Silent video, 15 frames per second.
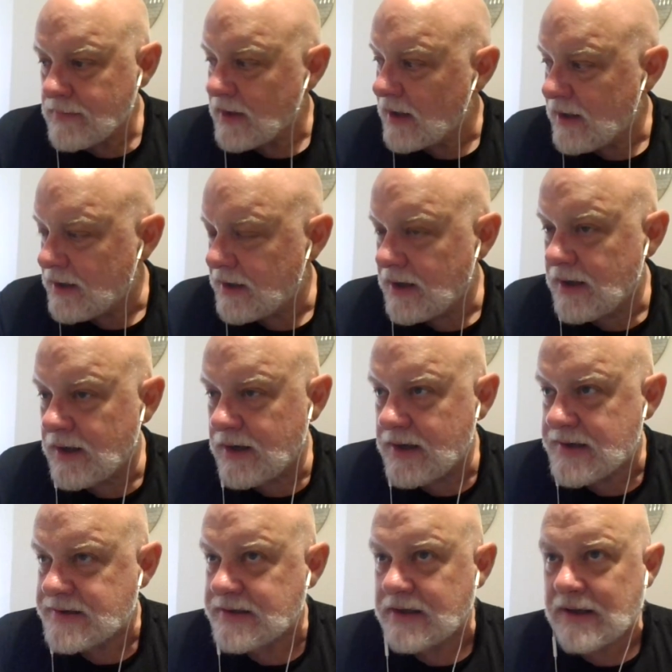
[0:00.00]
it
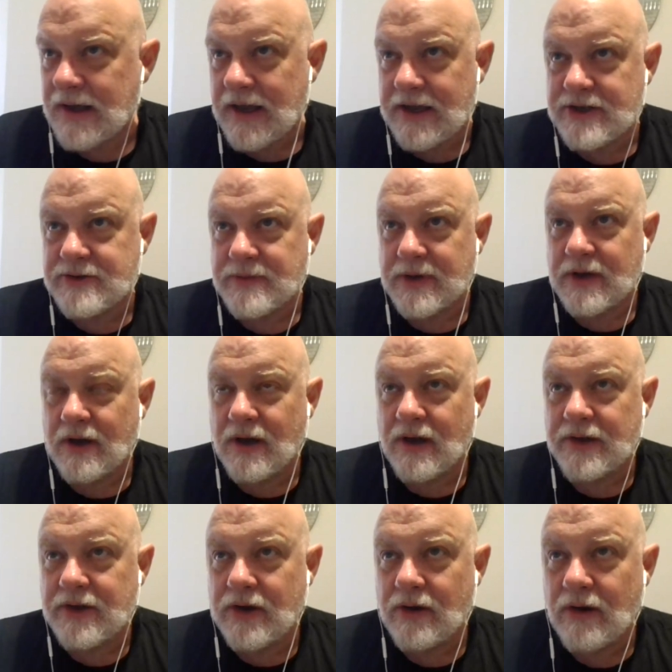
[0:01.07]
is engagement
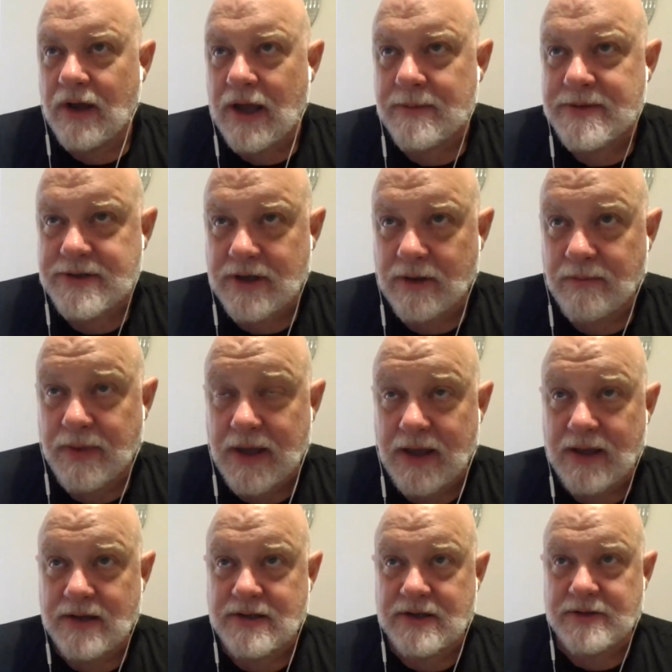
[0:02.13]
on your Amazon
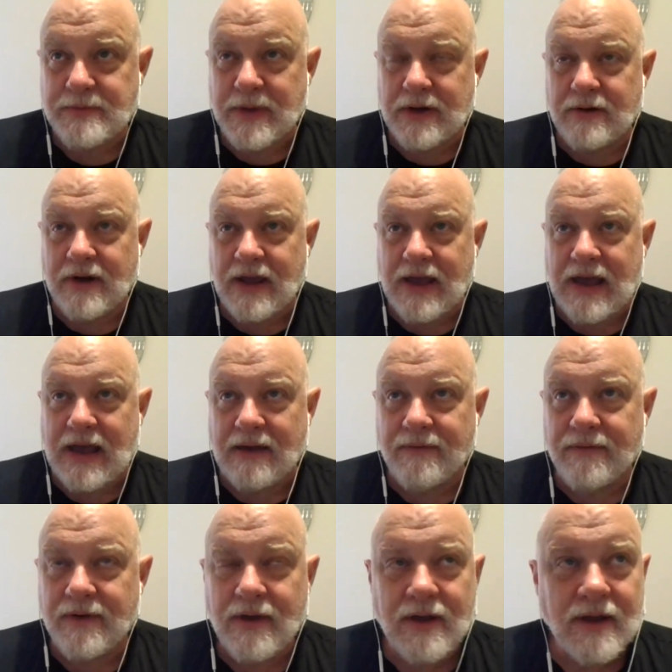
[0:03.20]
page. It's better to
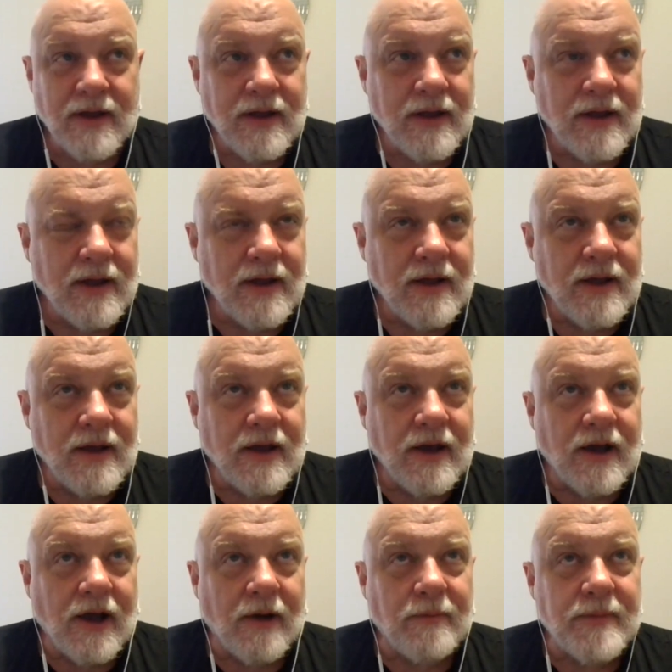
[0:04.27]
have
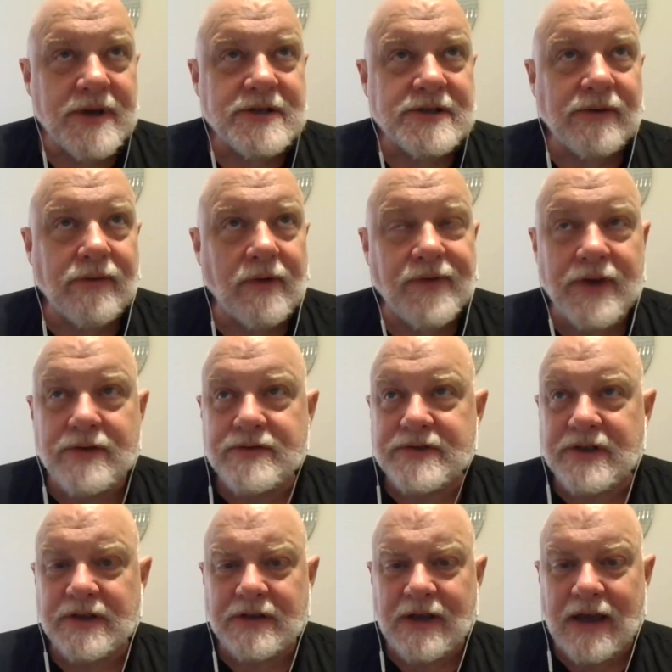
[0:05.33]
a mix of reviews
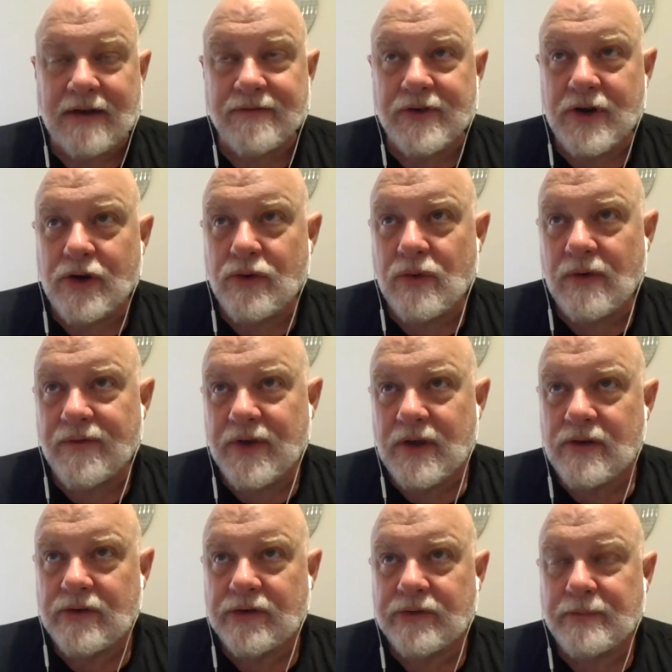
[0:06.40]
than to have no
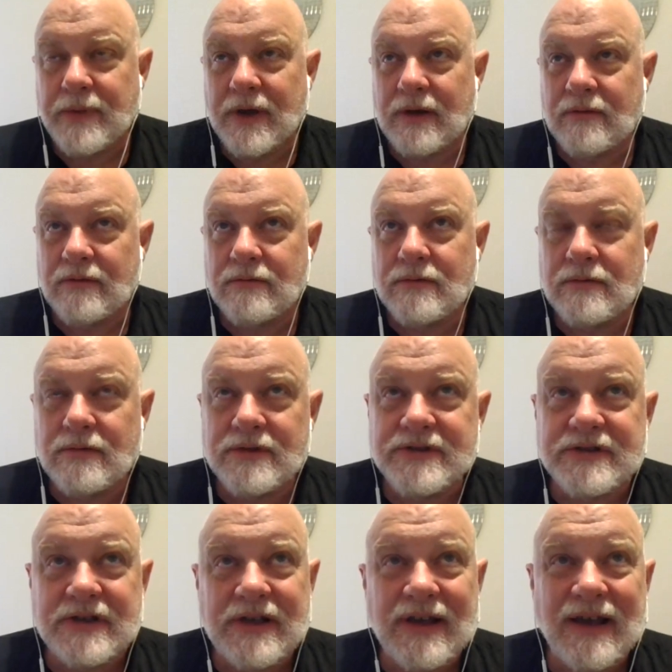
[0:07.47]
reviews, but we'll
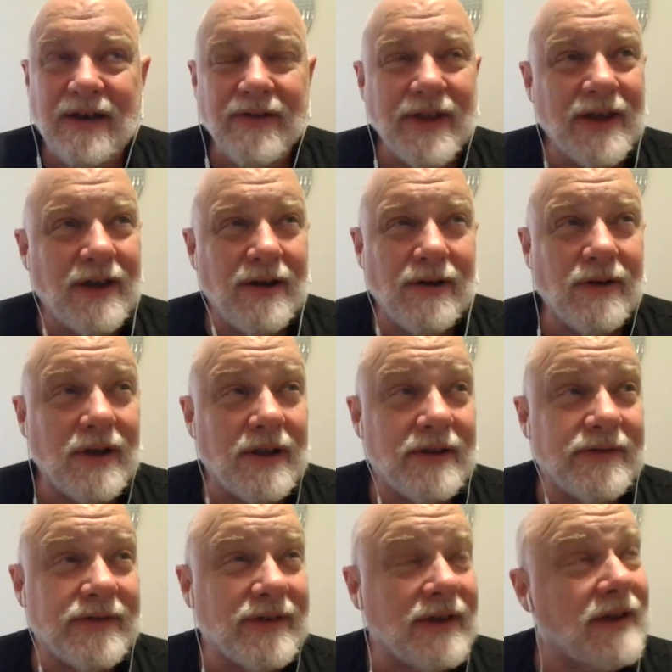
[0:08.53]
see how they go.
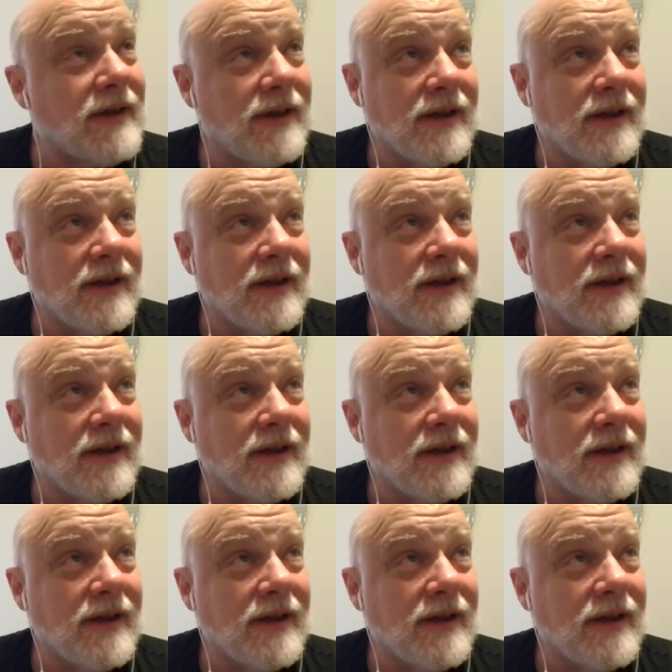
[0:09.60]
It's like,